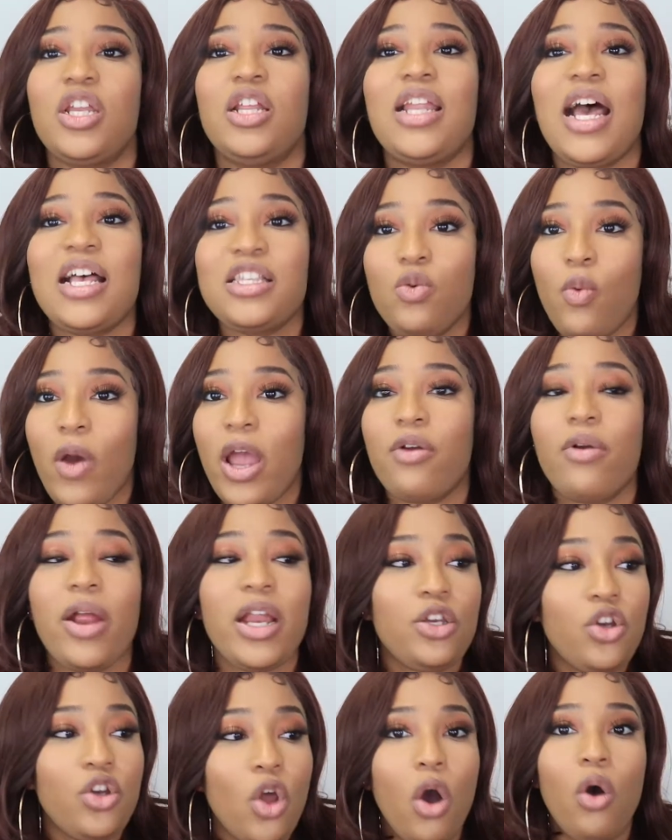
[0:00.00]
and that's why
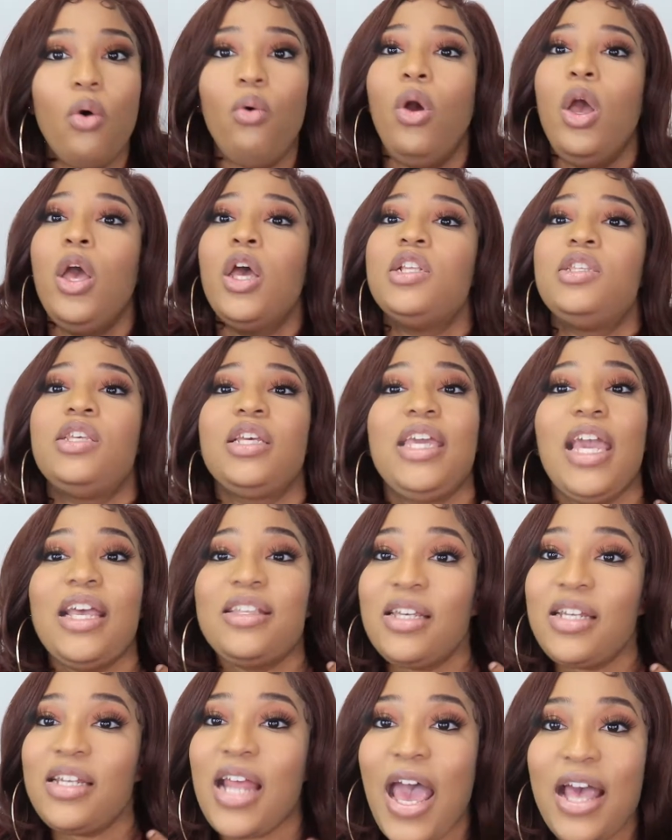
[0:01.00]
right now to
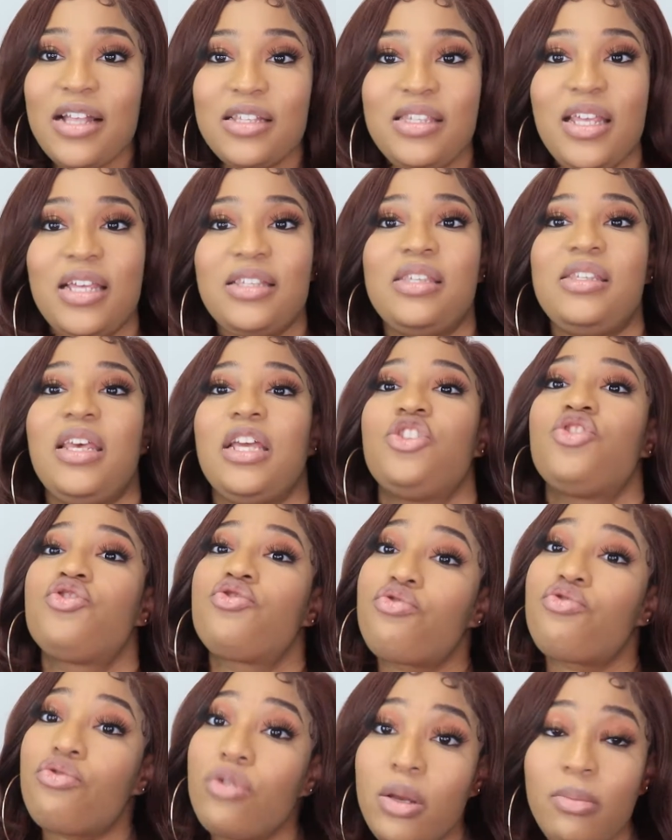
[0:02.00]
get an IELTS test is
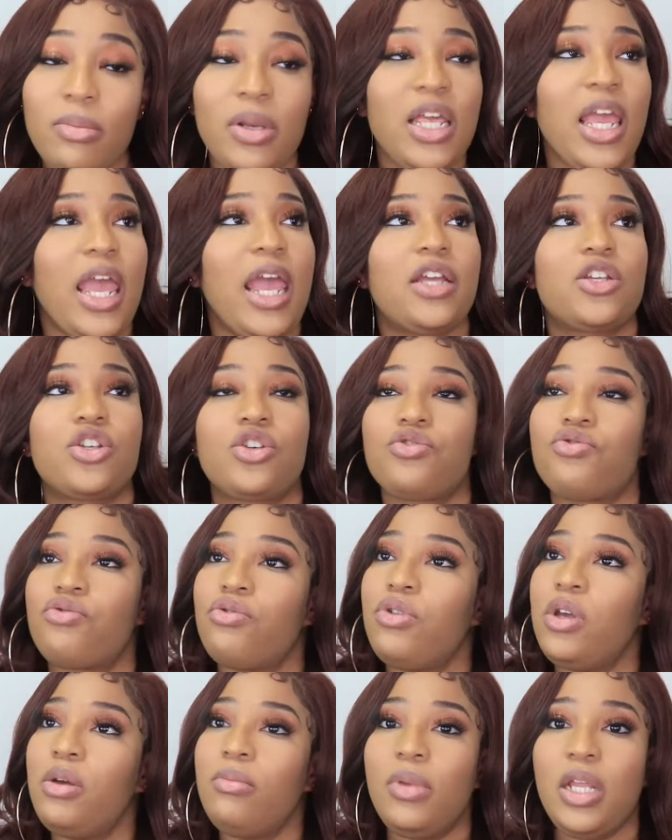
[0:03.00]
extremely,
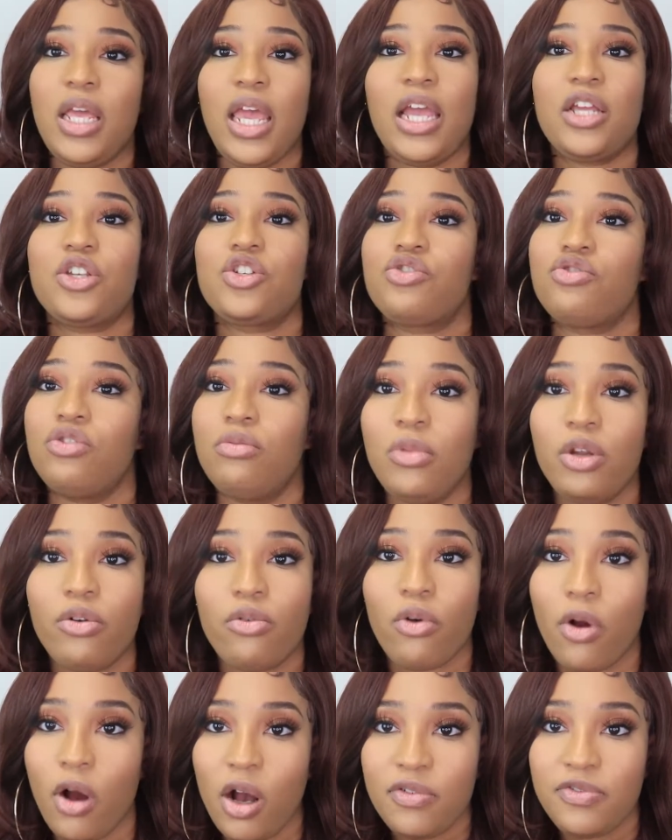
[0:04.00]
extremely, extremely
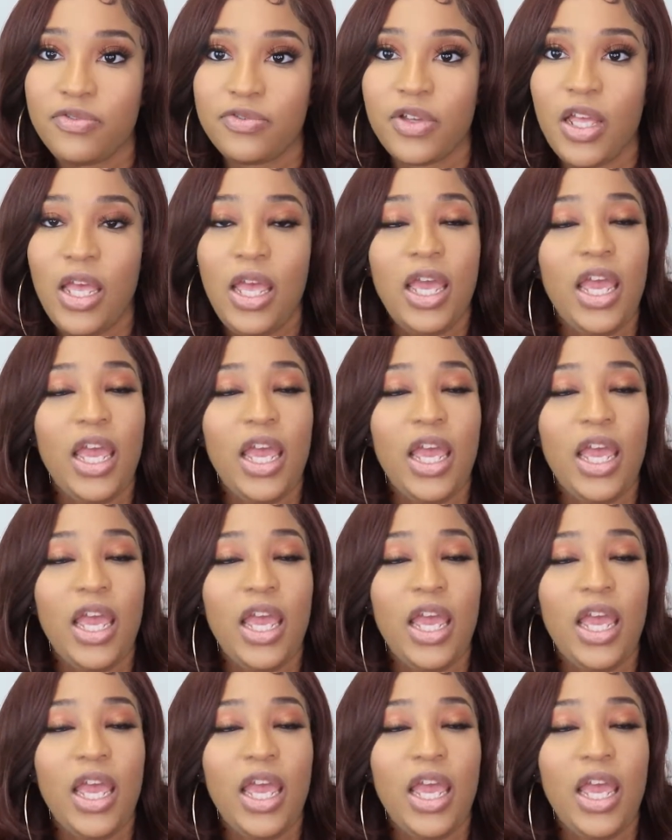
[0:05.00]
rough.